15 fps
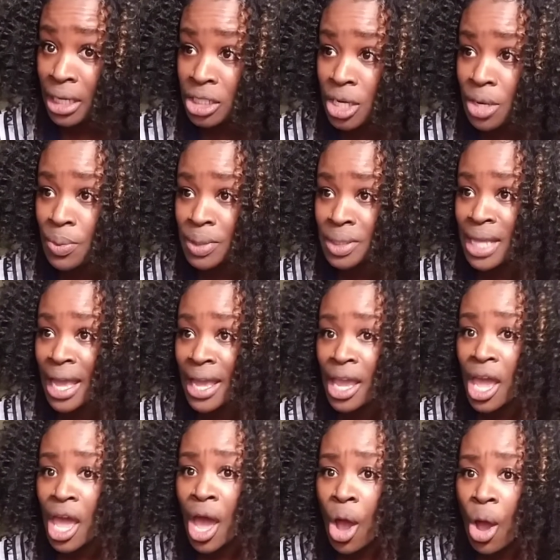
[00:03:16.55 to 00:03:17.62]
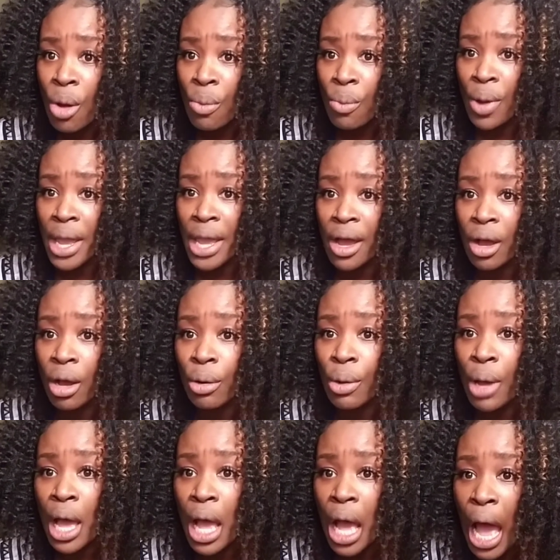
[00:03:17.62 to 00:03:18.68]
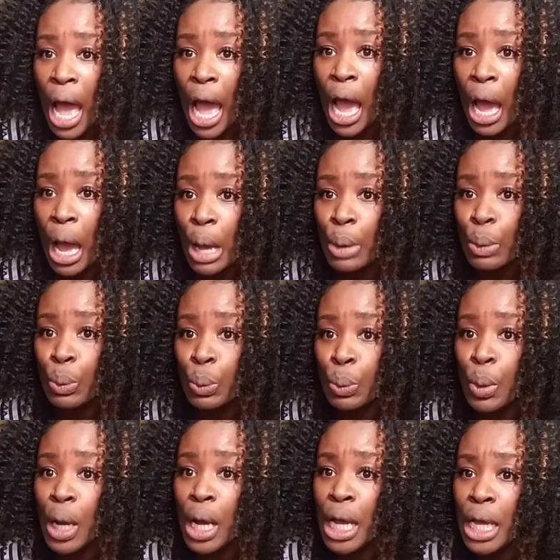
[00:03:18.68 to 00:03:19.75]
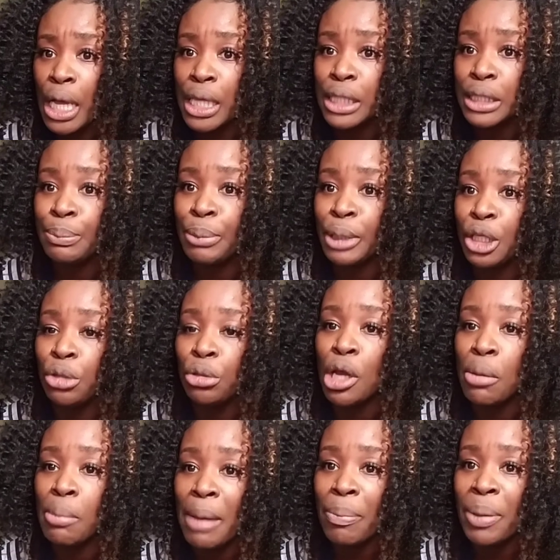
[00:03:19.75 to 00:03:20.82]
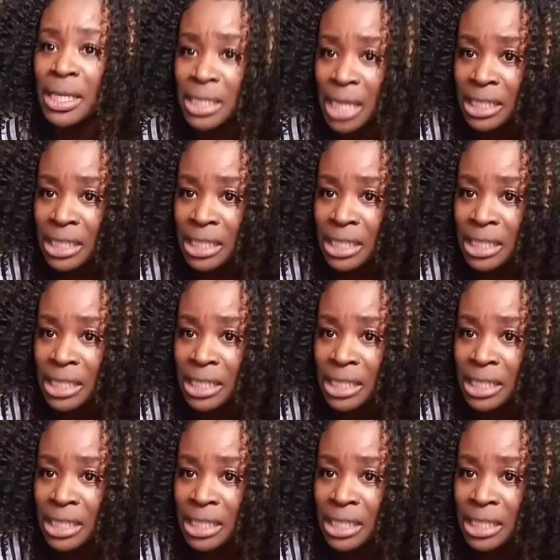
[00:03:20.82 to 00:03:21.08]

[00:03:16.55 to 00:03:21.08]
She was like, well, I was, but you know my pants.